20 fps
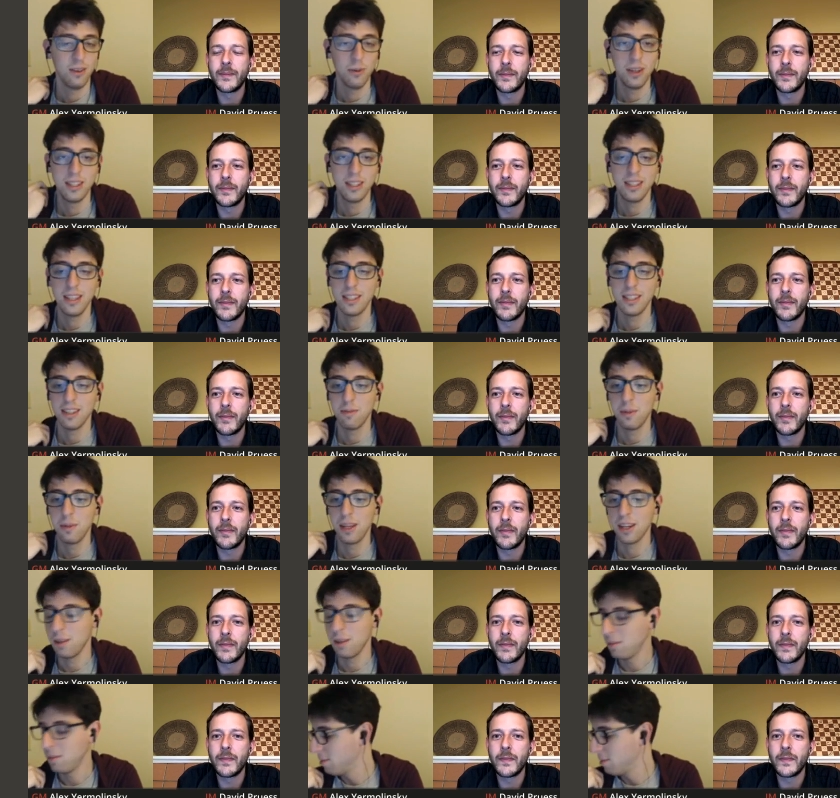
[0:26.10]
Speaker 1: Wednesdays have
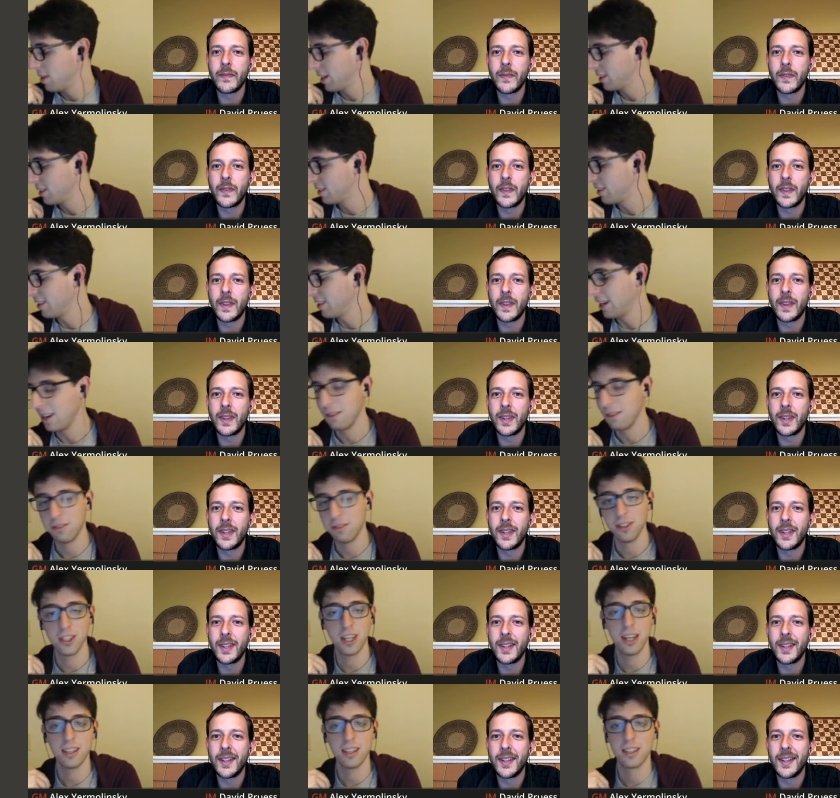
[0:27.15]
become the best day
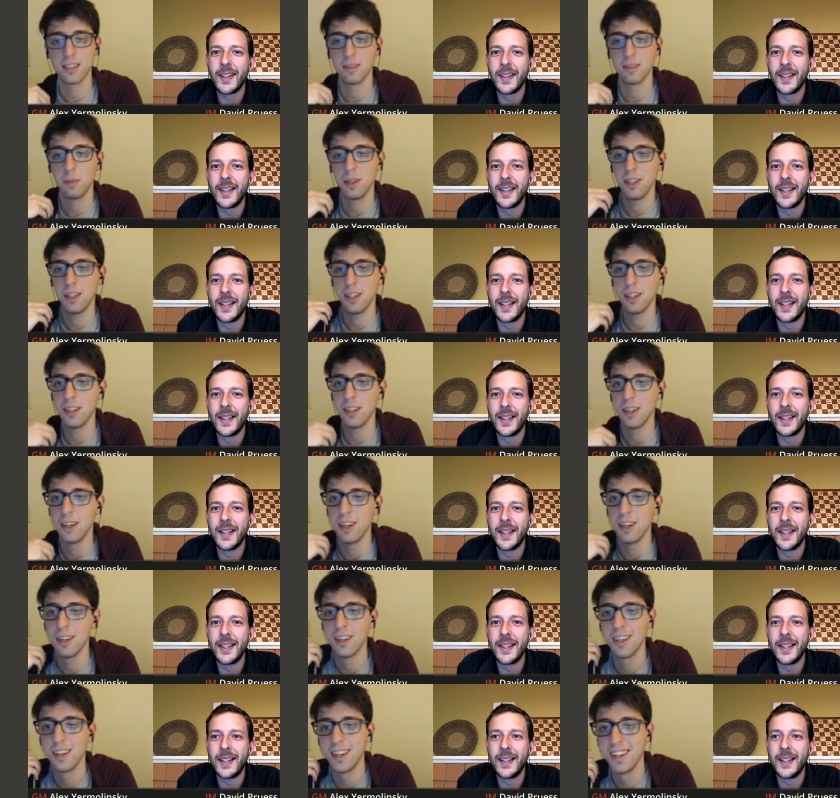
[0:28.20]
for chess, period,
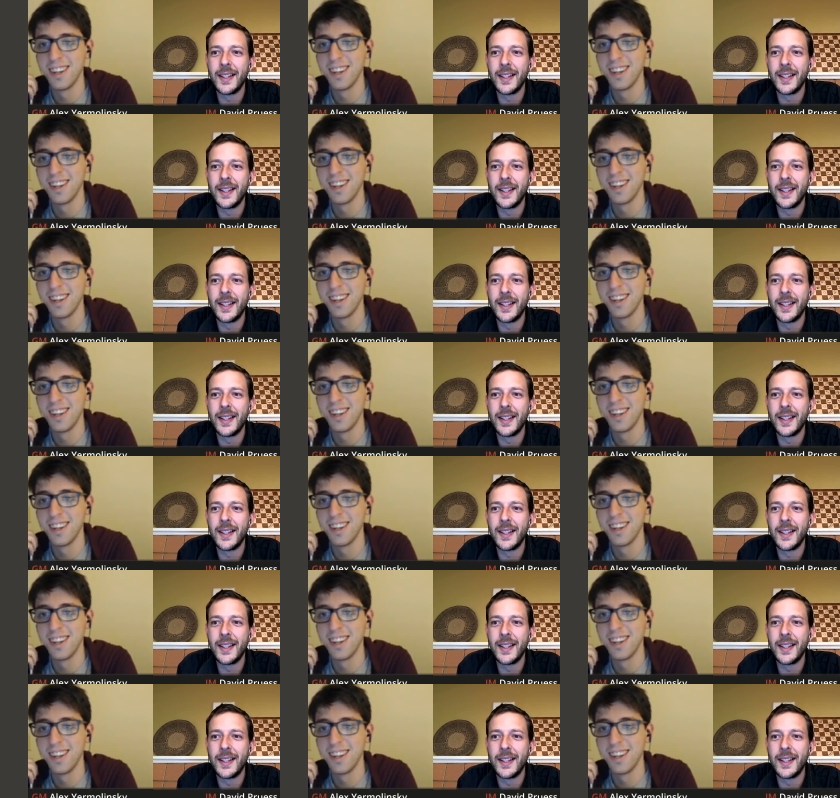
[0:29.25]
huh?